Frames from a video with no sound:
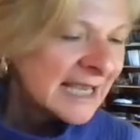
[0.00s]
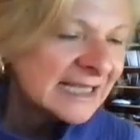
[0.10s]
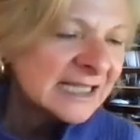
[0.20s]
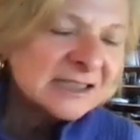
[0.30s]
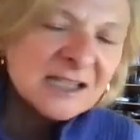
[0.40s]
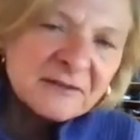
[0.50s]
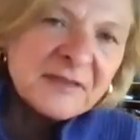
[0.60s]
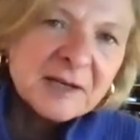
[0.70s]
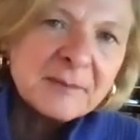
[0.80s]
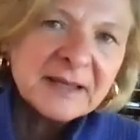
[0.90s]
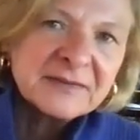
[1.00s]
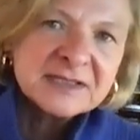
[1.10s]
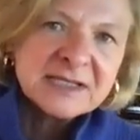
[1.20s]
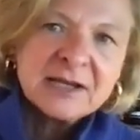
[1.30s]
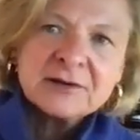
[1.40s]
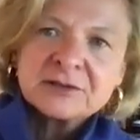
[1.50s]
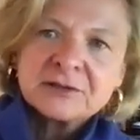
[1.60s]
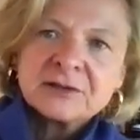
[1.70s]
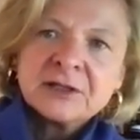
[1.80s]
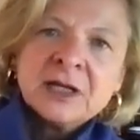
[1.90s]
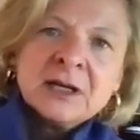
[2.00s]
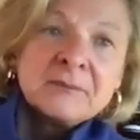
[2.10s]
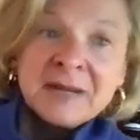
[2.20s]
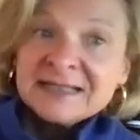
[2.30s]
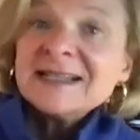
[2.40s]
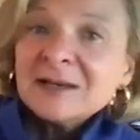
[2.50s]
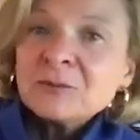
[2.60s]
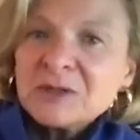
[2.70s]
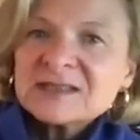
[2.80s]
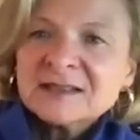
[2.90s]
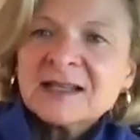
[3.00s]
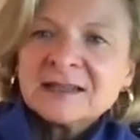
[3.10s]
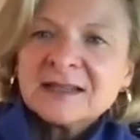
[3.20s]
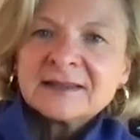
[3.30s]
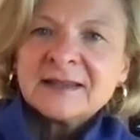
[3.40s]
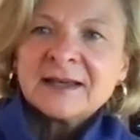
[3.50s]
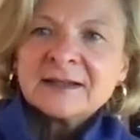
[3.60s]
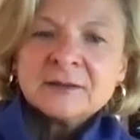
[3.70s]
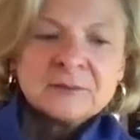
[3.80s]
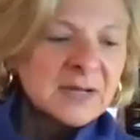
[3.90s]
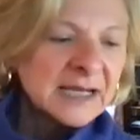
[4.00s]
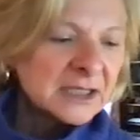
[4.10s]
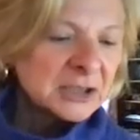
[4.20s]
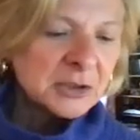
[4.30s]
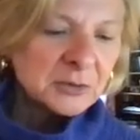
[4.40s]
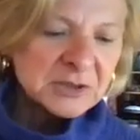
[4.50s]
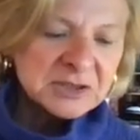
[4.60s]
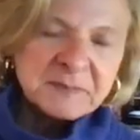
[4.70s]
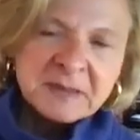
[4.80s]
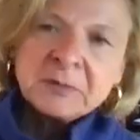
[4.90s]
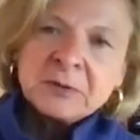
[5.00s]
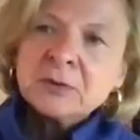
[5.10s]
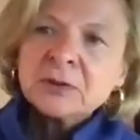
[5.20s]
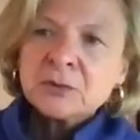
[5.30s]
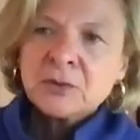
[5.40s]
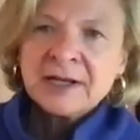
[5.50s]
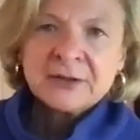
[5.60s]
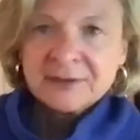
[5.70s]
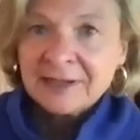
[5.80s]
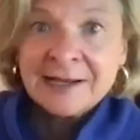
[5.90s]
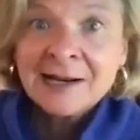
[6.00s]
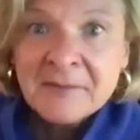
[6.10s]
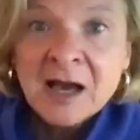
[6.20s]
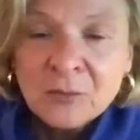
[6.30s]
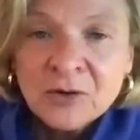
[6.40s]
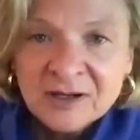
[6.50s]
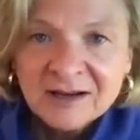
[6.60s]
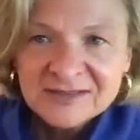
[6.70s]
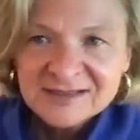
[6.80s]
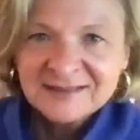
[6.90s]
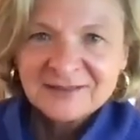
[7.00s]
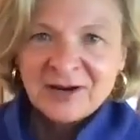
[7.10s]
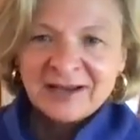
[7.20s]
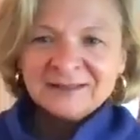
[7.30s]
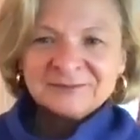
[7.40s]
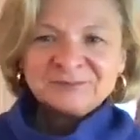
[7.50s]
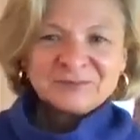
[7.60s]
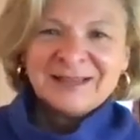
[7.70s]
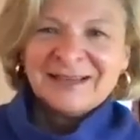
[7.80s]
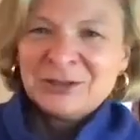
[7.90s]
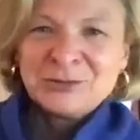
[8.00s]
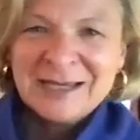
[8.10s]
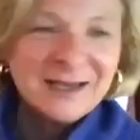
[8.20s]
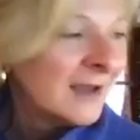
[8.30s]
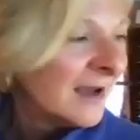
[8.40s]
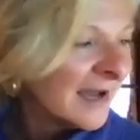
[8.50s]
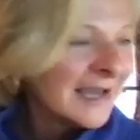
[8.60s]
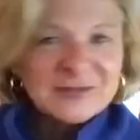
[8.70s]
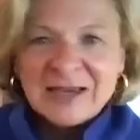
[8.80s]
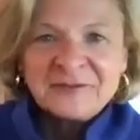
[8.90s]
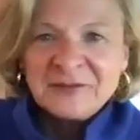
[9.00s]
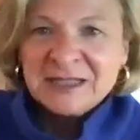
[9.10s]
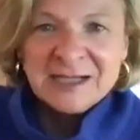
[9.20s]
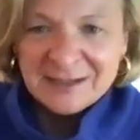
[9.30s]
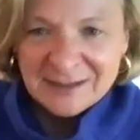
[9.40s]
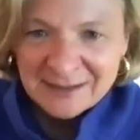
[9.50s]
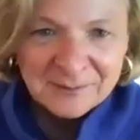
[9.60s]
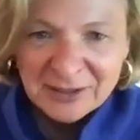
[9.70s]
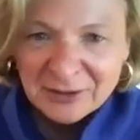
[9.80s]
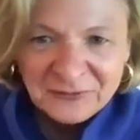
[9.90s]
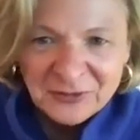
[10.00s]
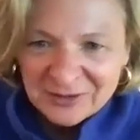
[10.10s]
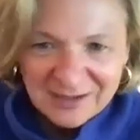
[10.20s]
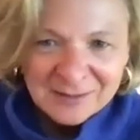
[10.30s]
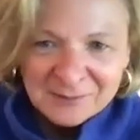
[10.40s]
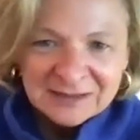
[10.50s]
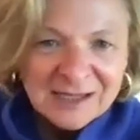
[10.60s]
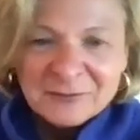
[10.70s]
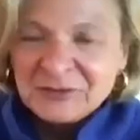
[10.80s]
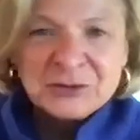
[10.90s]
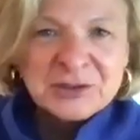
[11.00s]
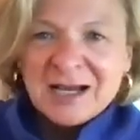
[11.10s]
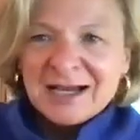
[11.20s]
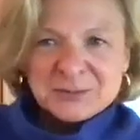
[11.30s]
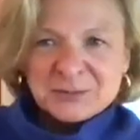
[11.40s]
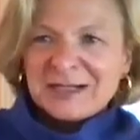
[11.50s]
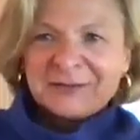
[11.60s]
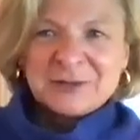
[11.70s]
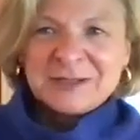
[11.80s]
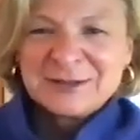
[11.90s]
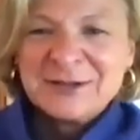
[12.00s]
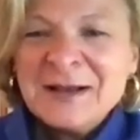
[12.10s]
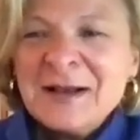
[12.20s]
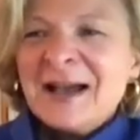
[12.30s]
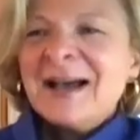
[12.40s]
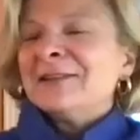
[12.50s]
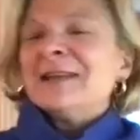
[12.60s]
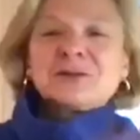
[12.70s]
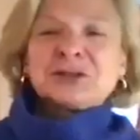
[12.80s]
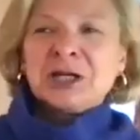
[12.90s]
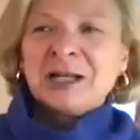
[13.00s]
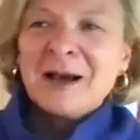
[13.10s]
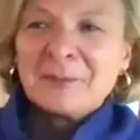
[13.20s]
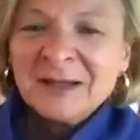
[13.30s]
And I love that about this character. My dad was a lot like that. Because people who are quieter, and I'm not one, obviously, right? Like you can't, I have caffeine and a microphone. I'm in love with you guys. We're going to have a great time. I'll never shut up.